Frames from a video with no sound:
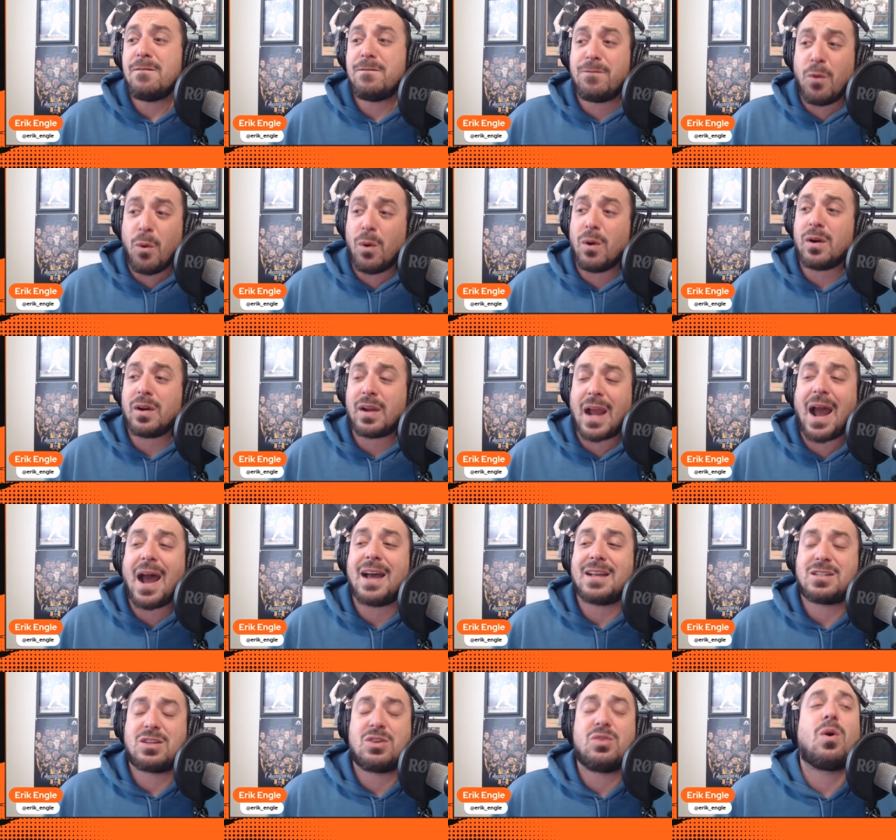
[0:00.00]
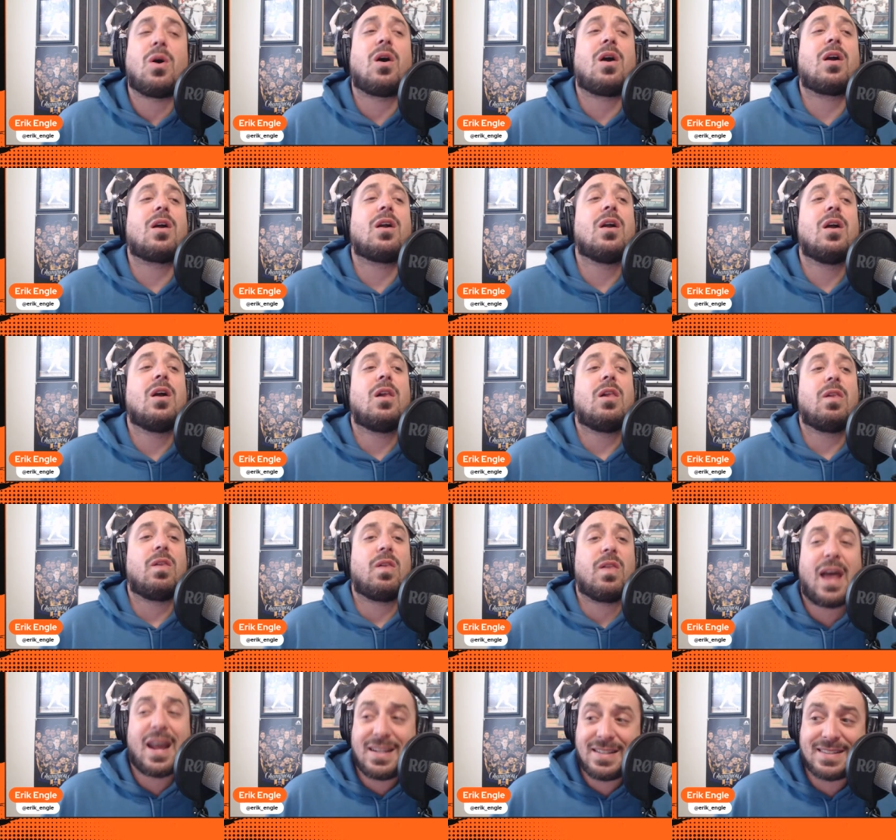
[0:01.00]
4 guys who are
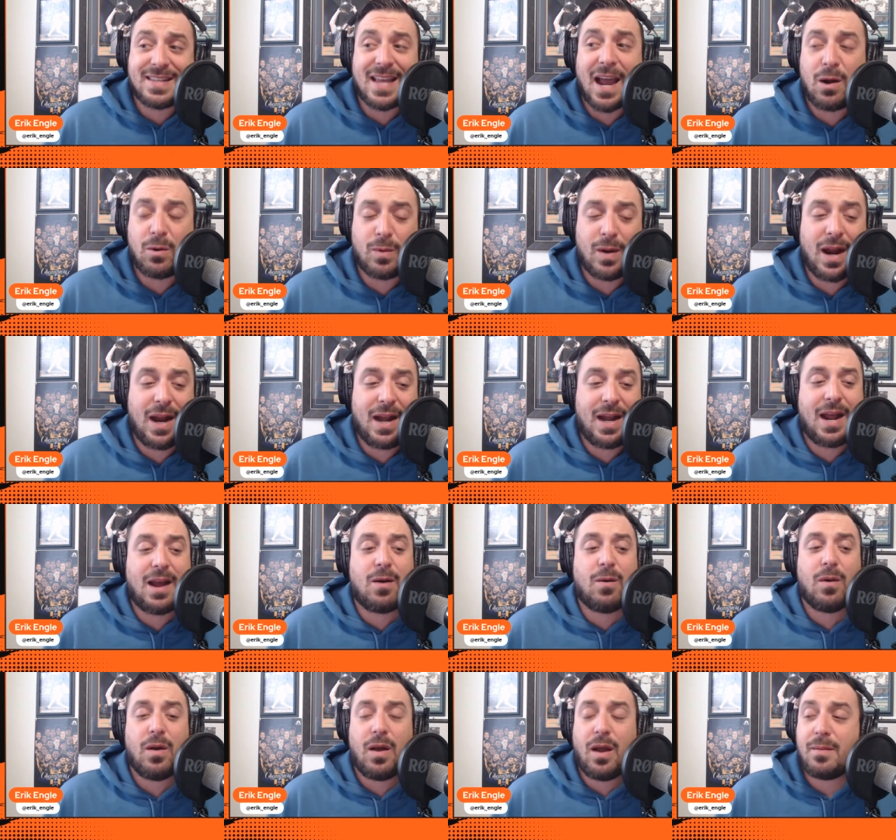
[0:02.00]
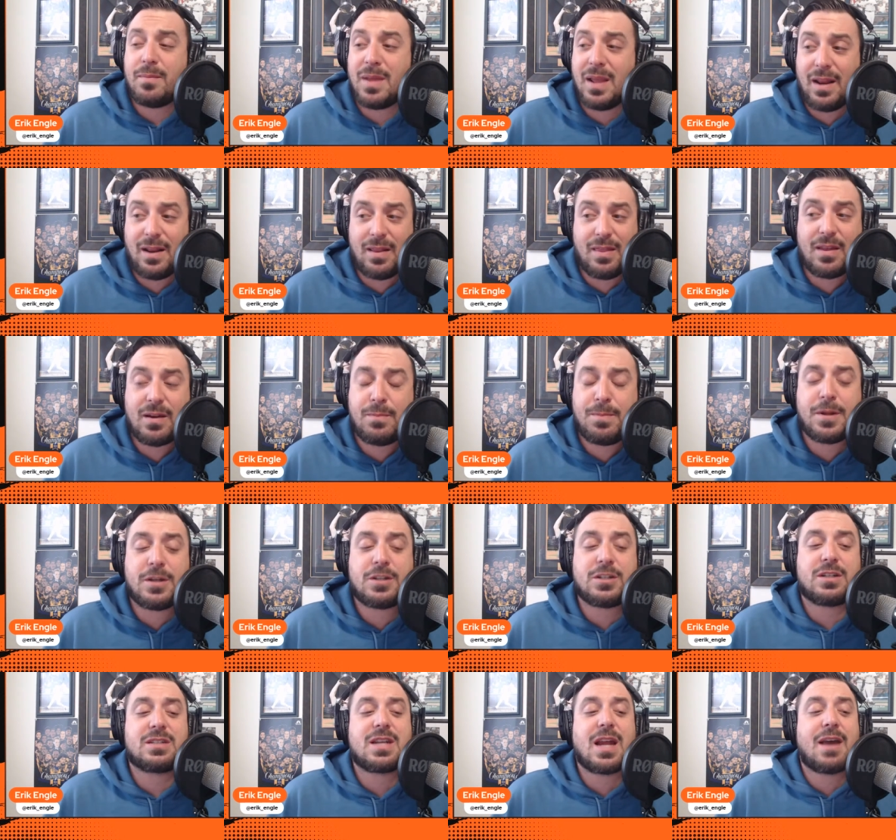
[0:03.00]
lights out right now. I mean, their
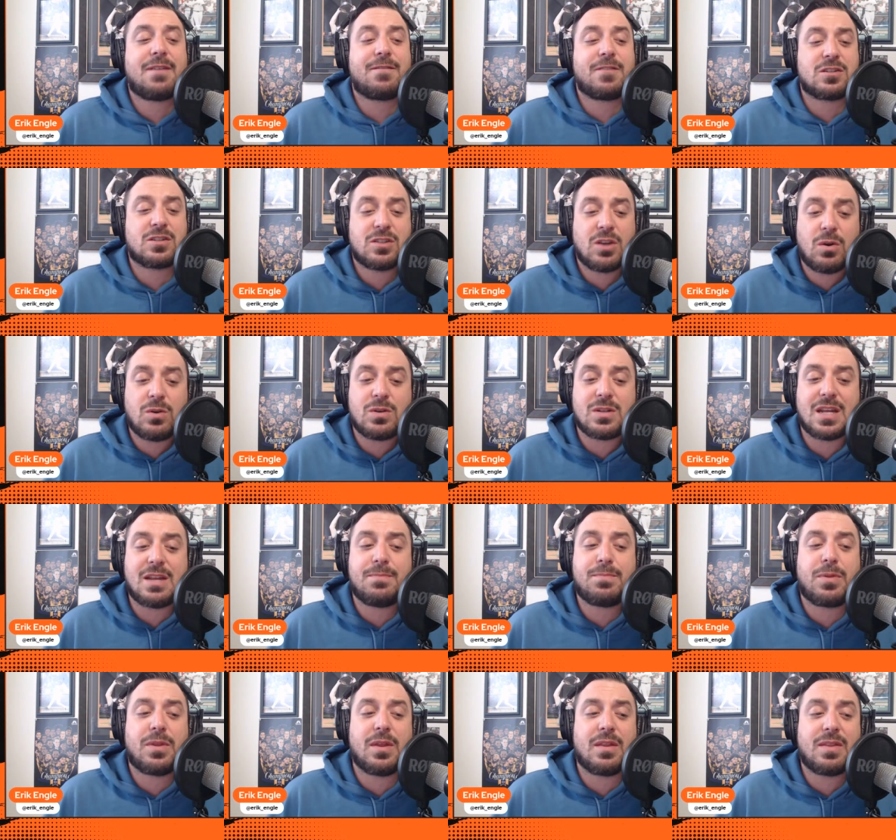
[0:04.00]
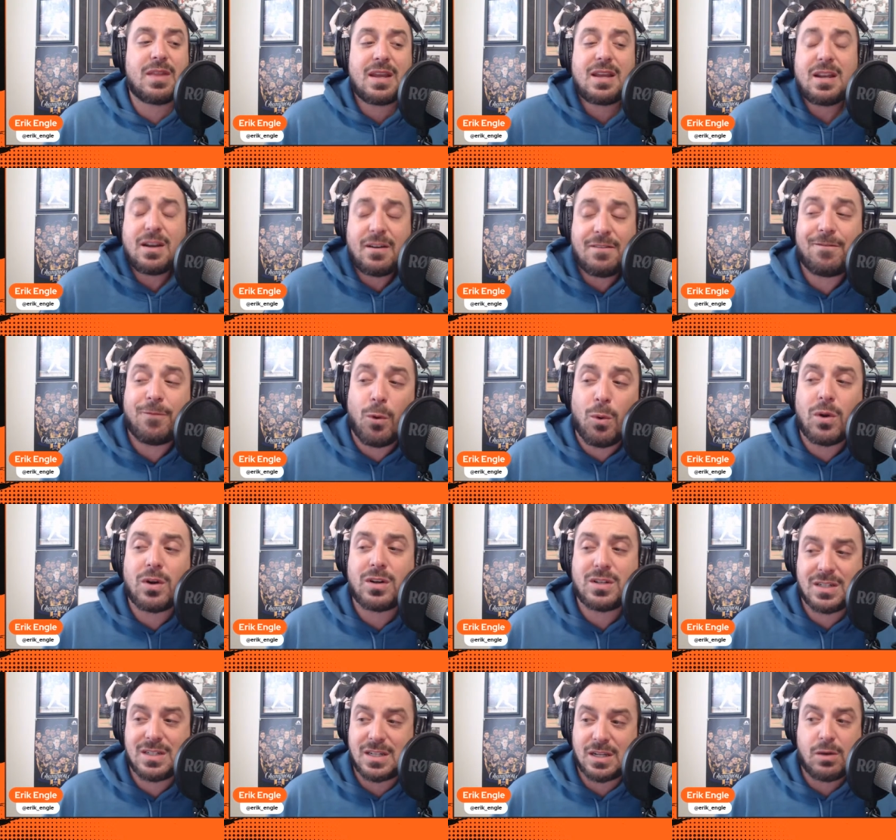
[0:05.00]
pitching staff is so deep that they can afford
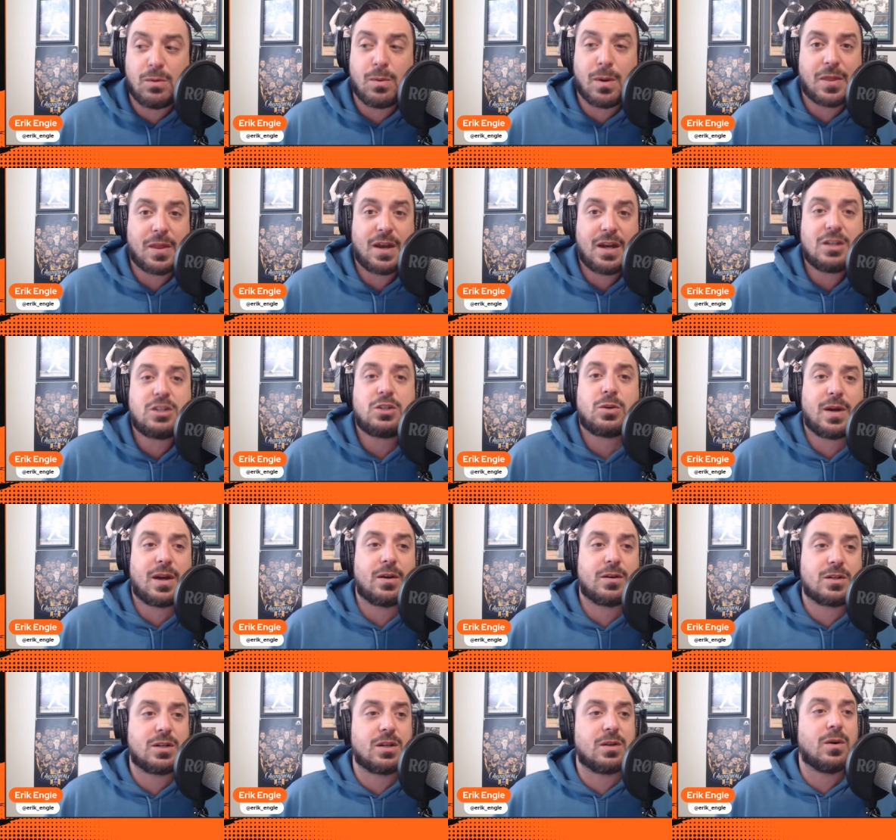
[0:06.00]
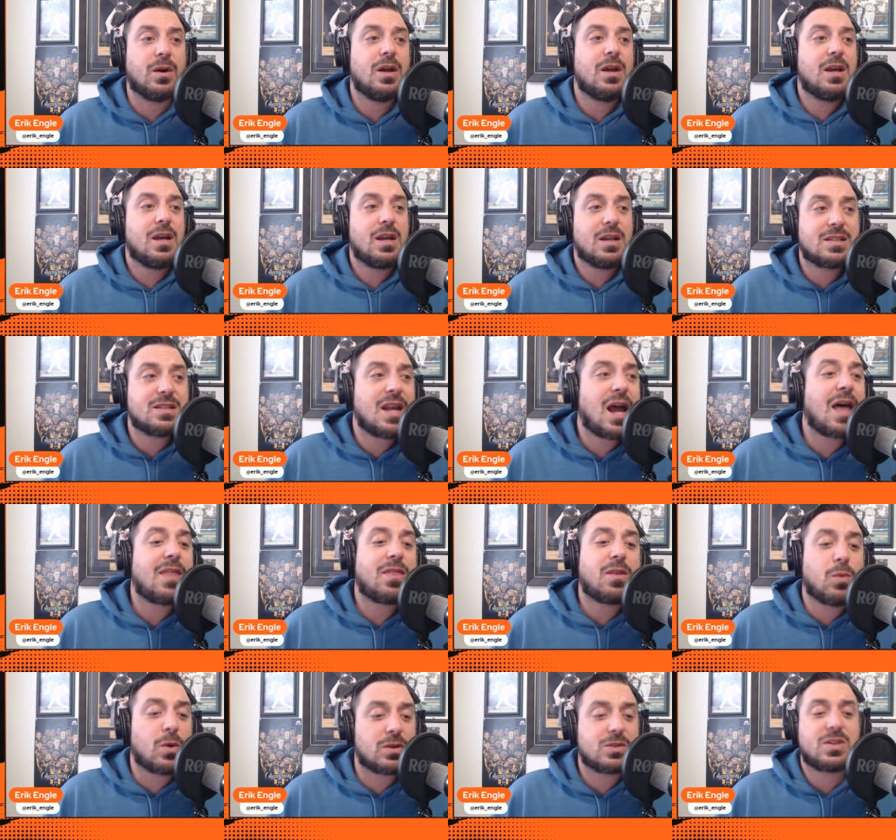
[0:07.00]
to deal with an injury or two. It's not
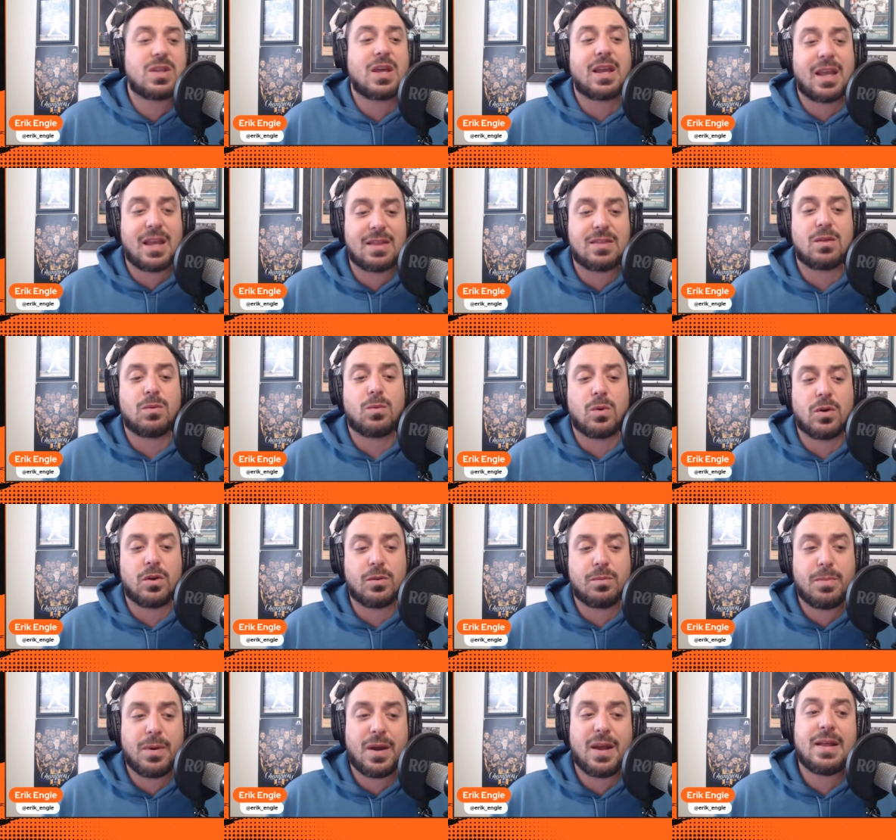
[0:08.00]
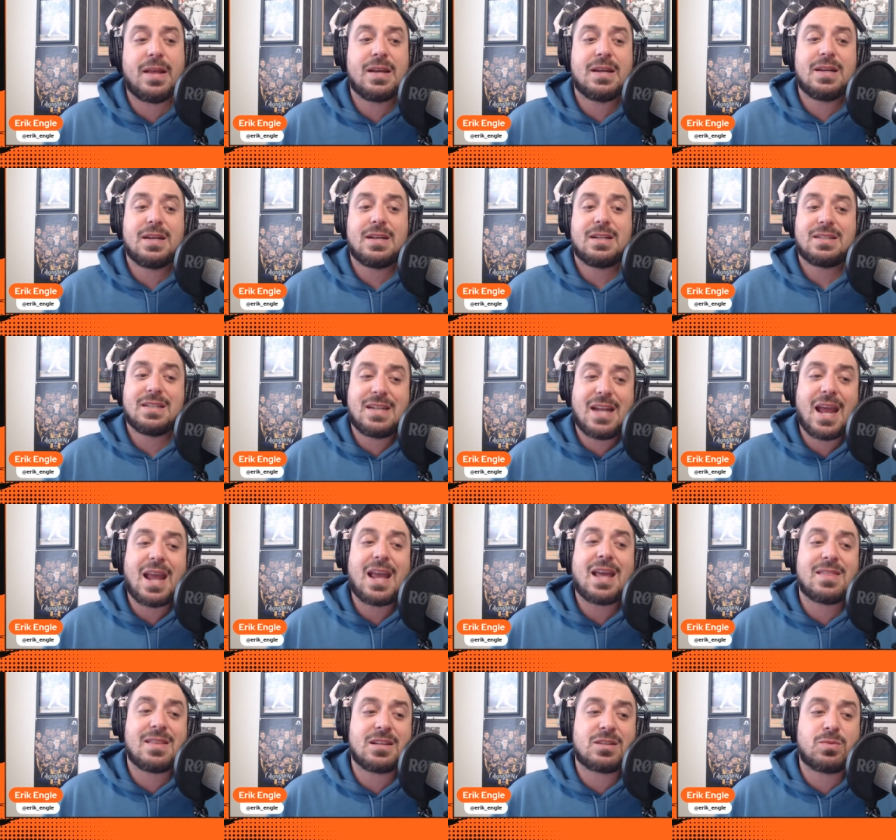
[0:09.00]
the worst thing in the world. But today
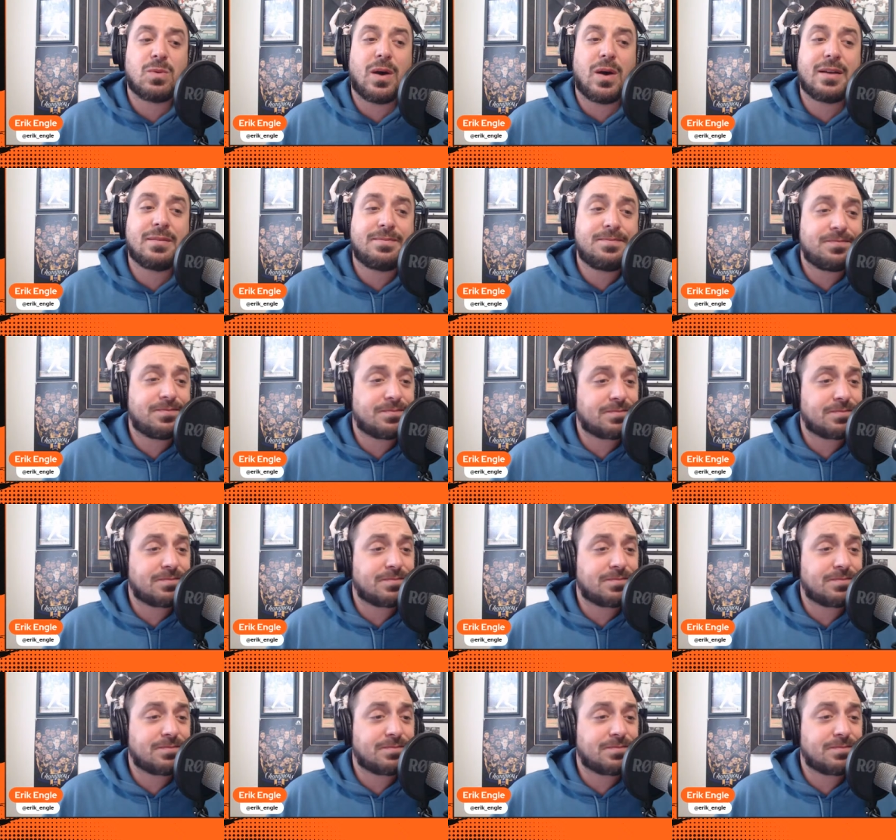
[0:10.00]
in this one,